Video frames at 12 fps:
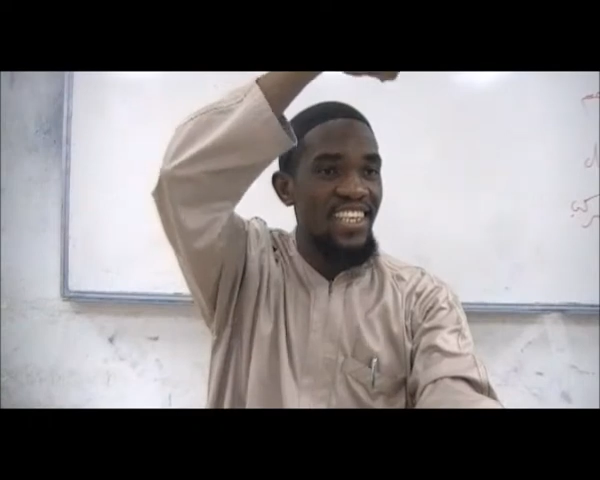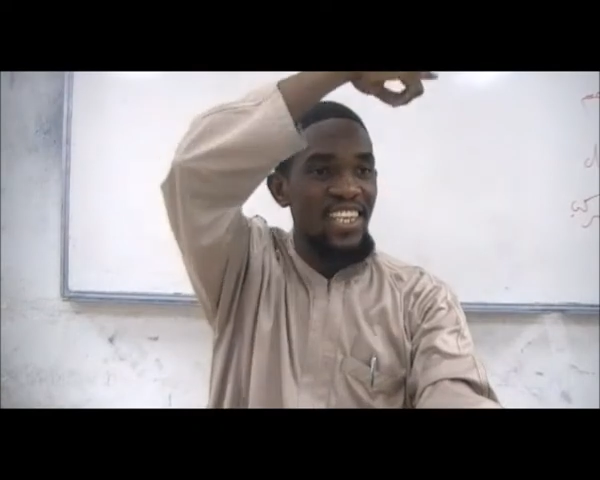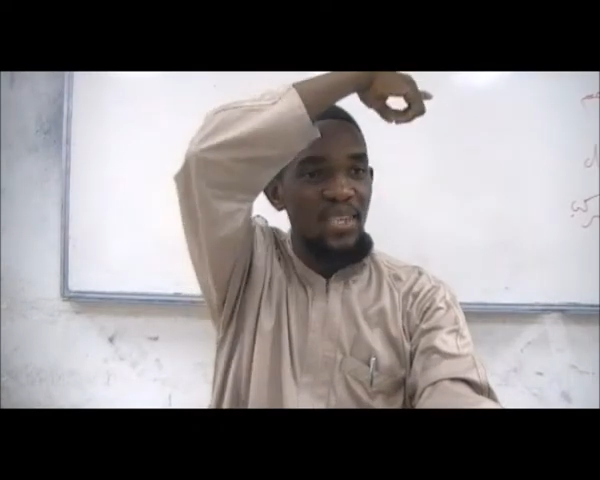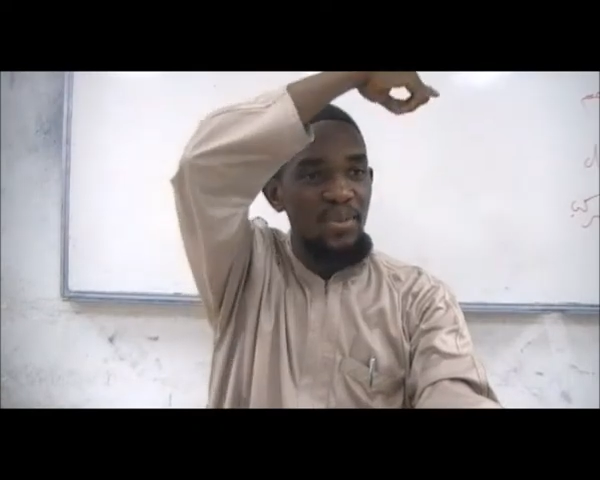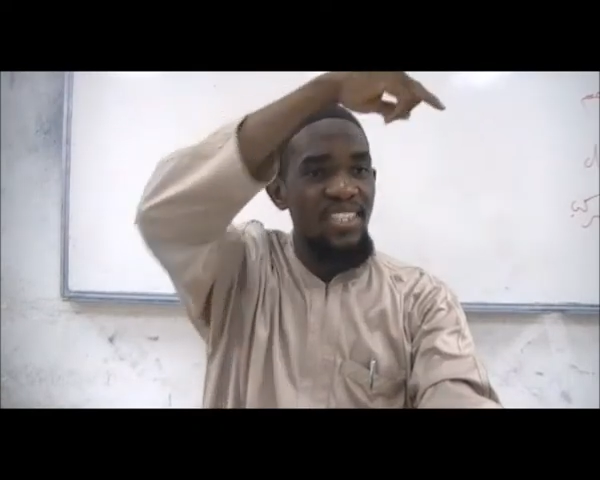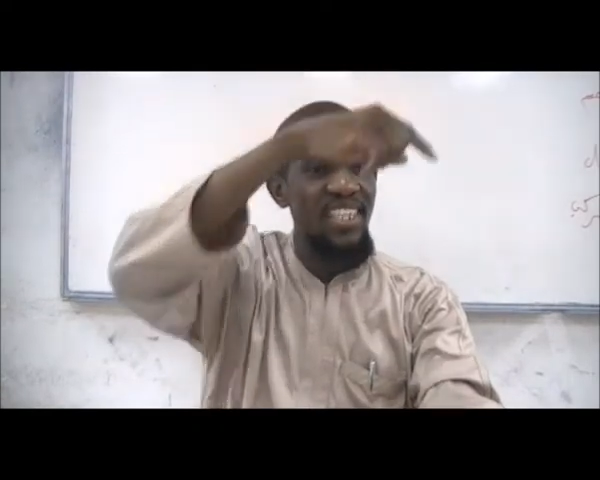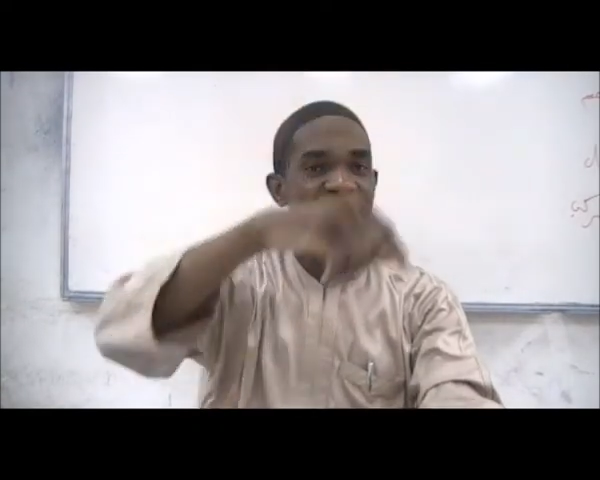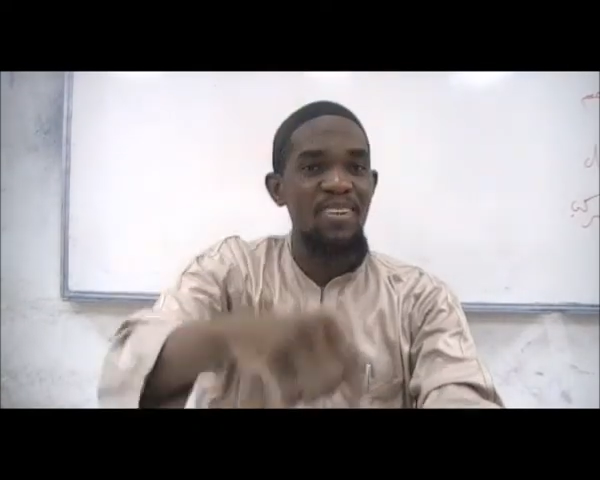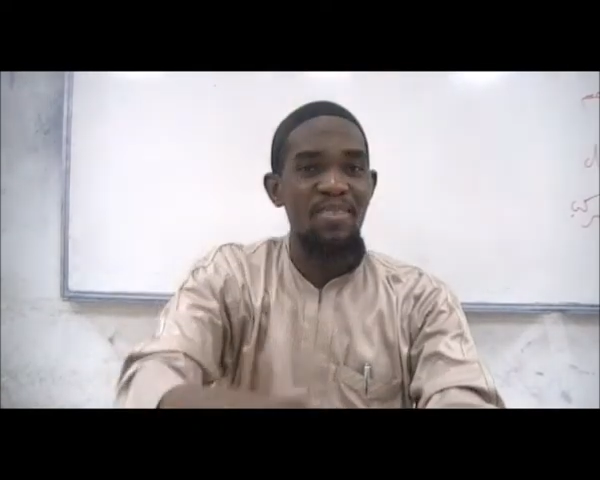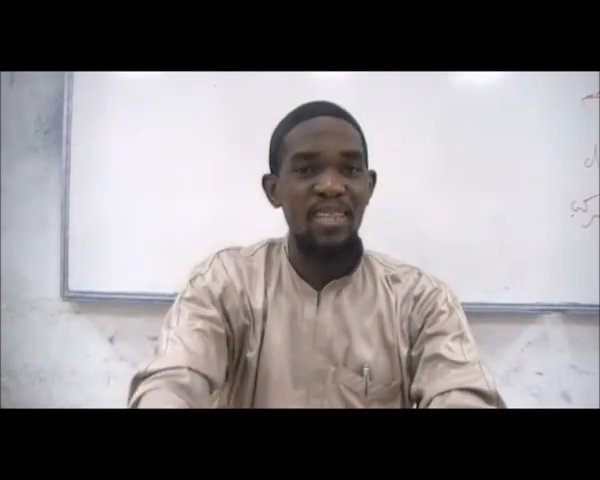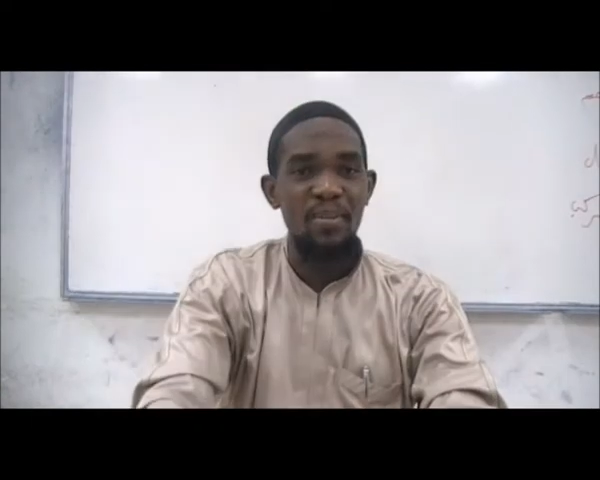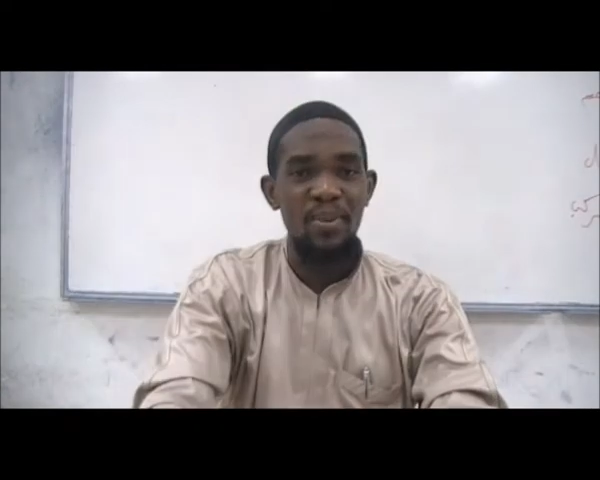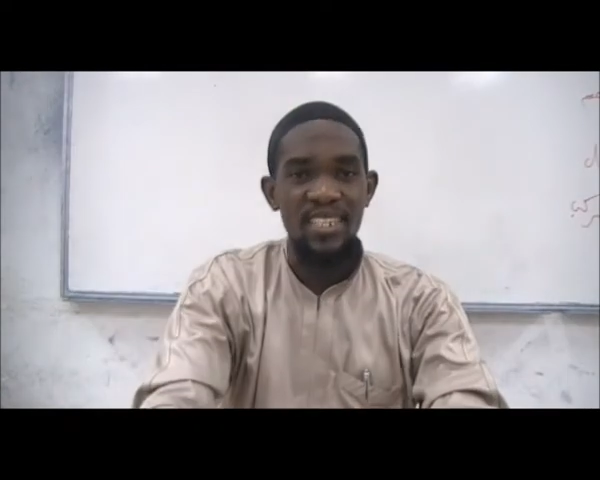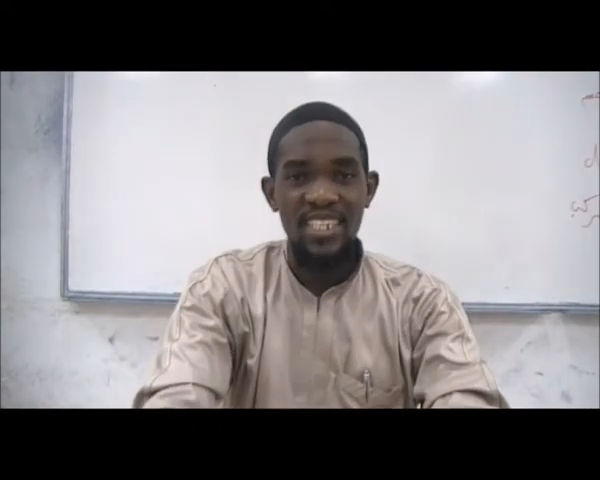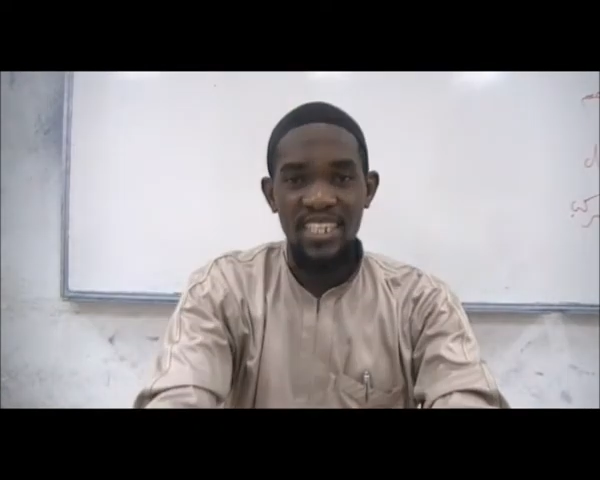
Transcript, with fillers: you will see them in the masjid.